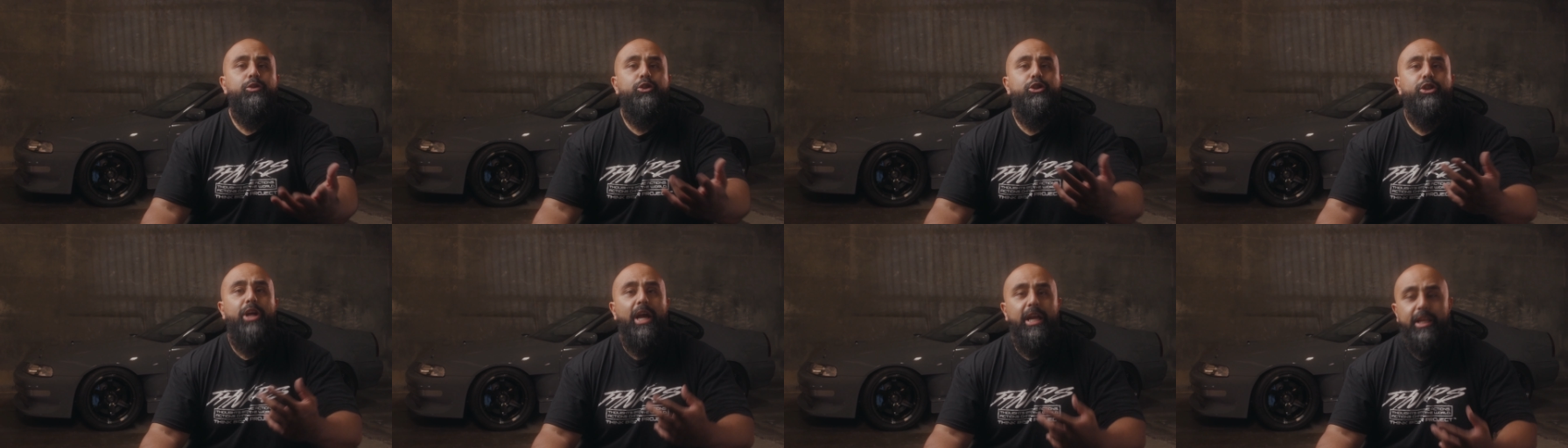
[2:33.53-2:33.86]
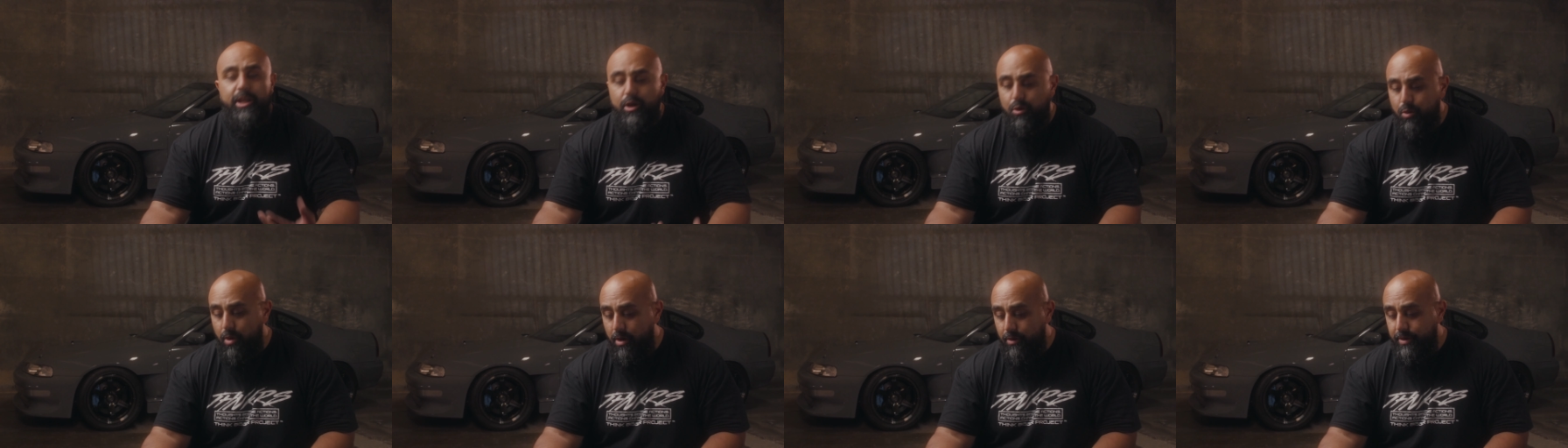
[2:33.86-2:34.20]

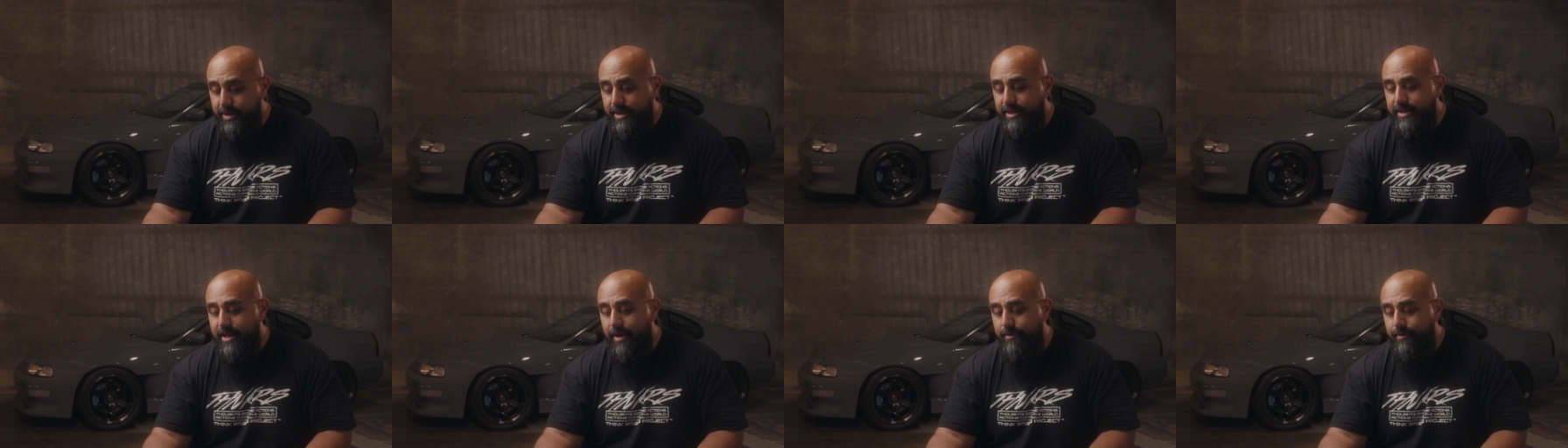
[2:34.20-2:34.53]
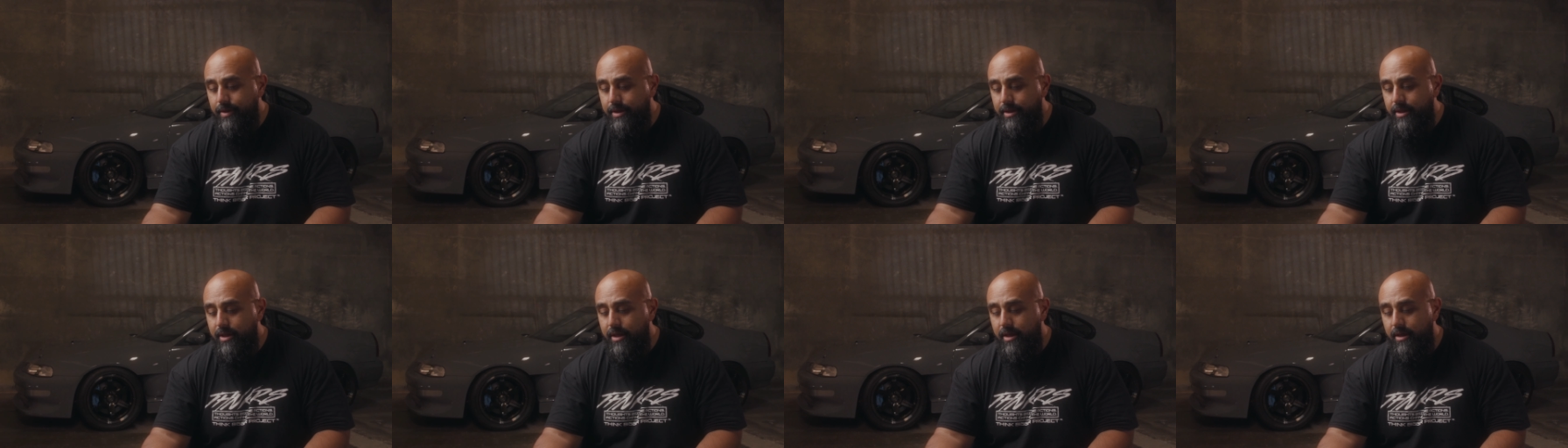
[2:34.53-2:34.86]
January
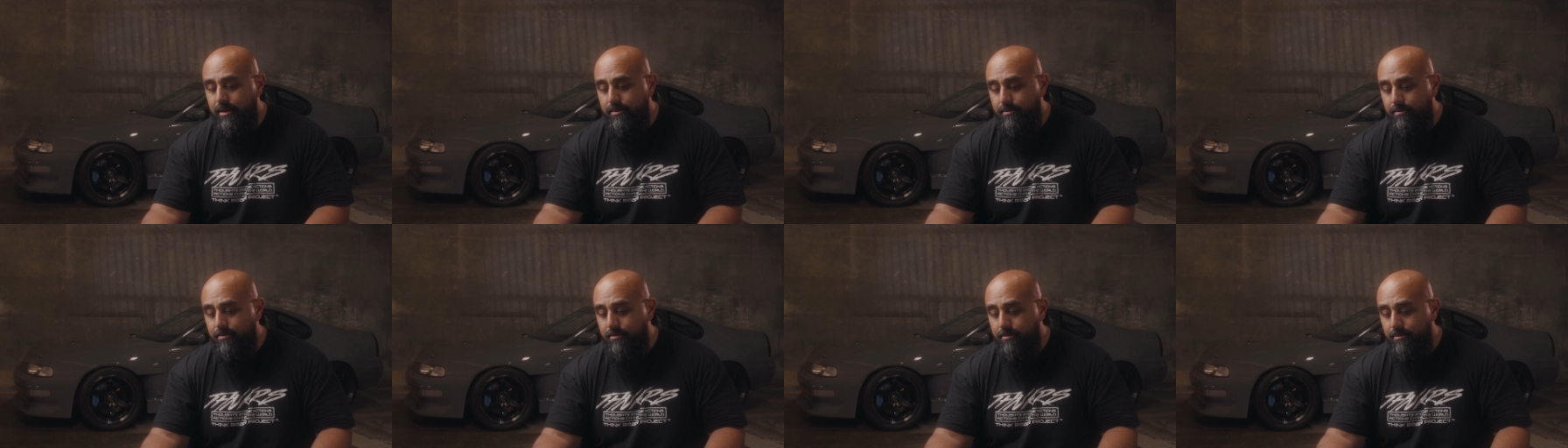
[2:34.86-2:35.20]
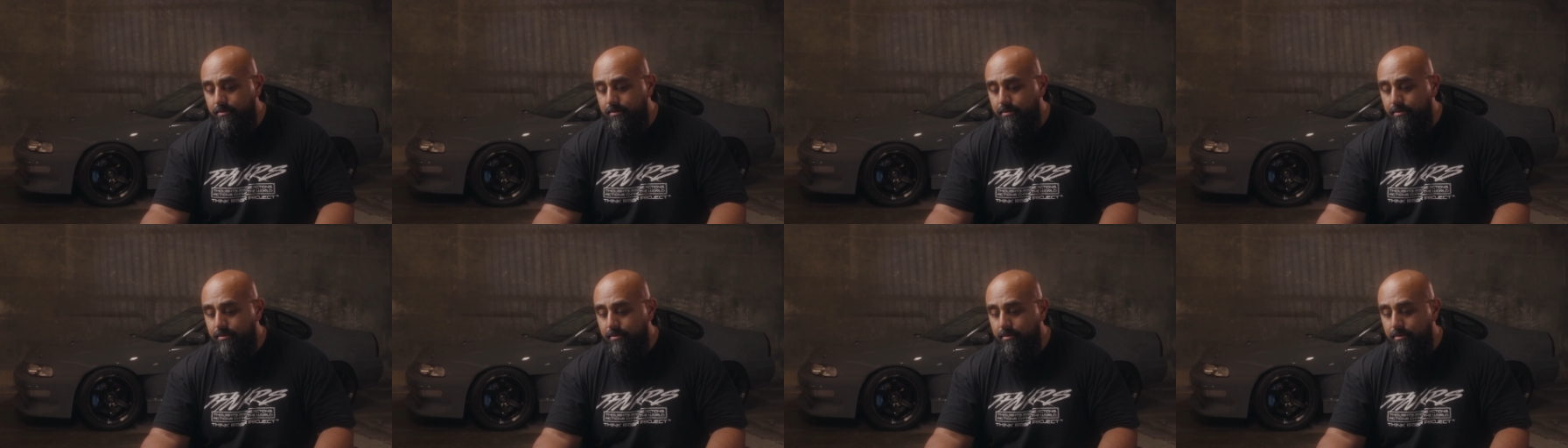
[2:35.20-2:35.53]
17,
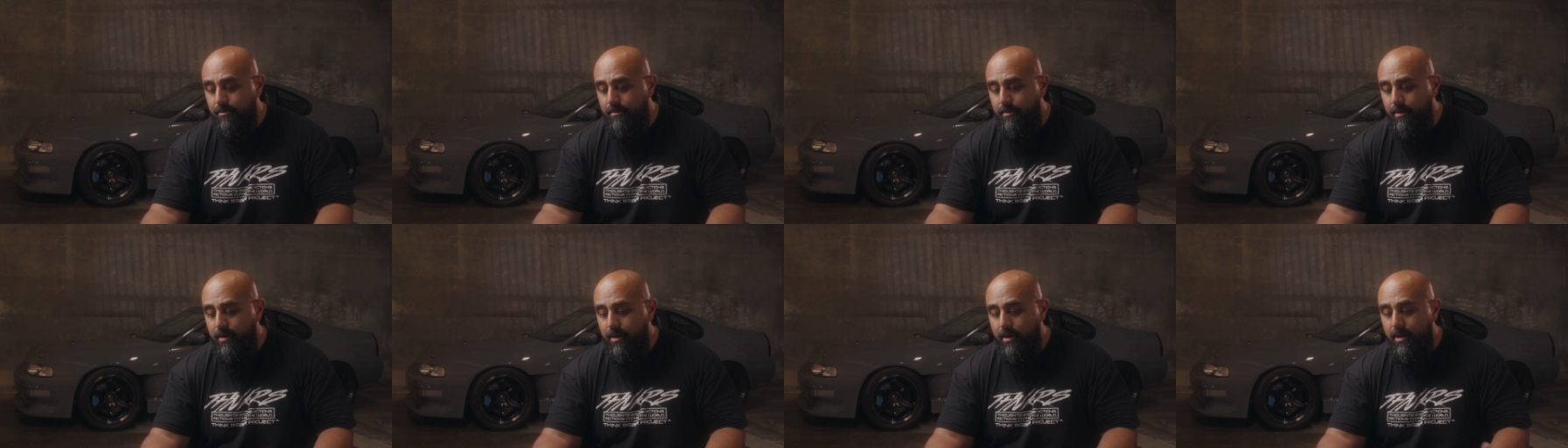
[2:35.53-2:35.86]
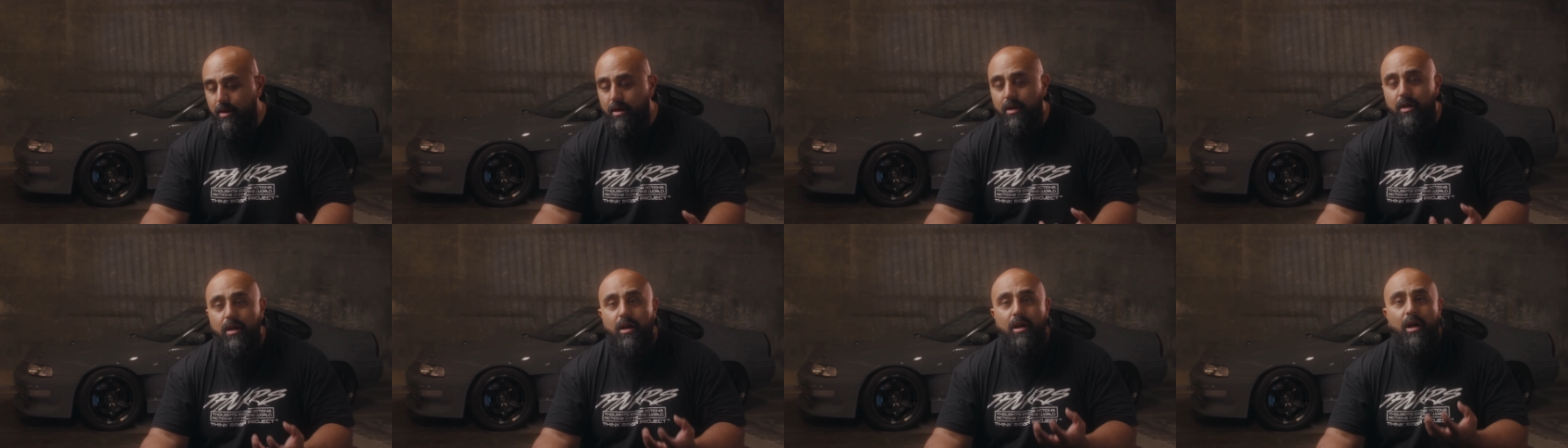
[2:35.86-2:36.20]

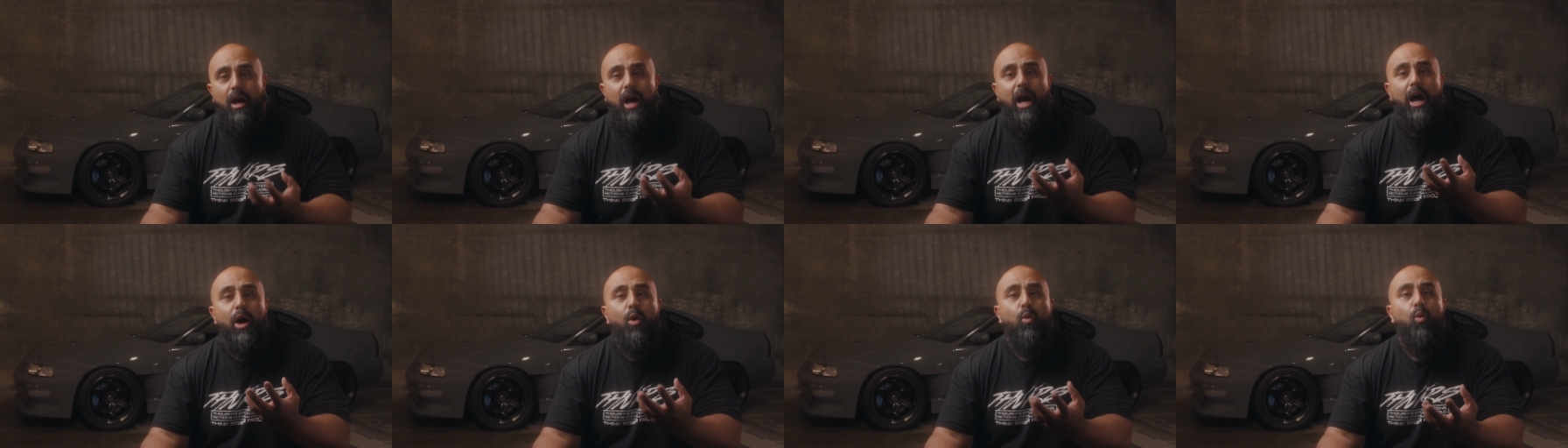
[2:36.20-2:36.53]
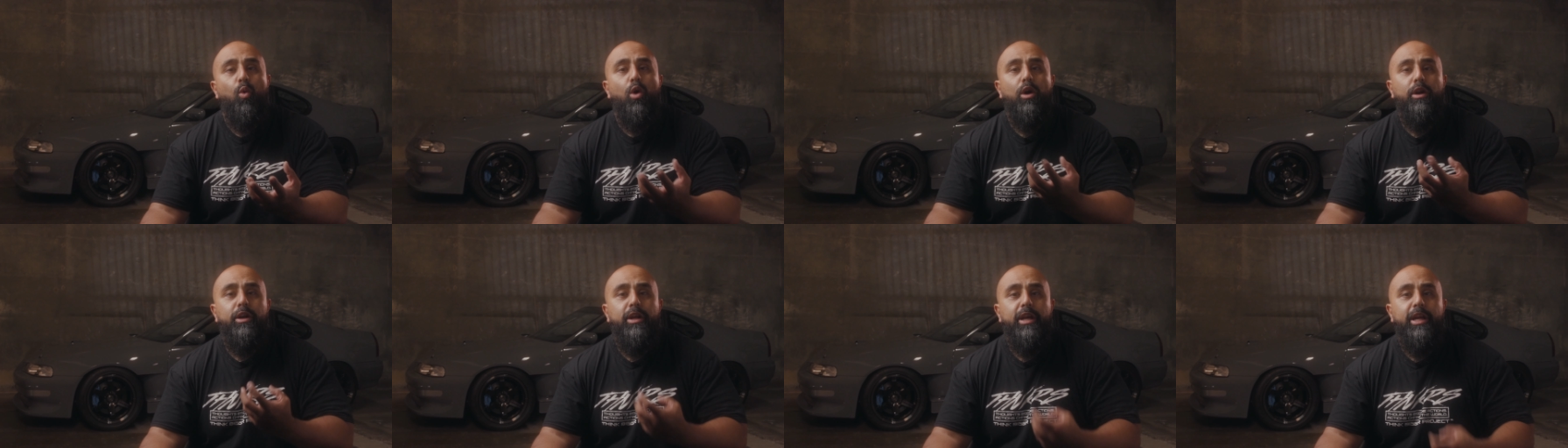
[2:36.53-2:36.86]
I
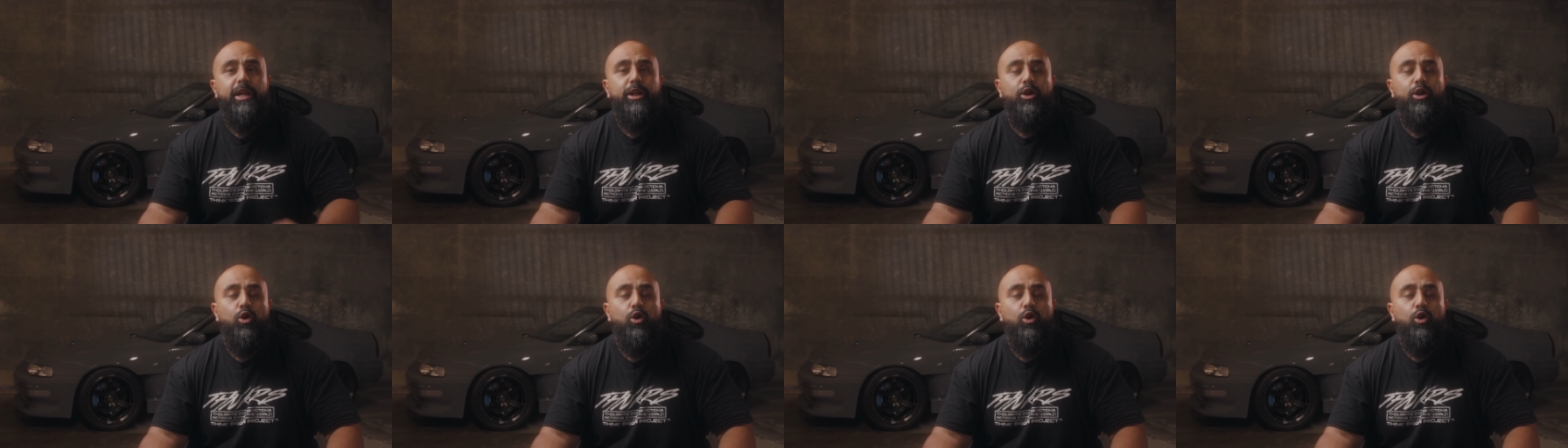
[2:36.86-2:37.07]
want to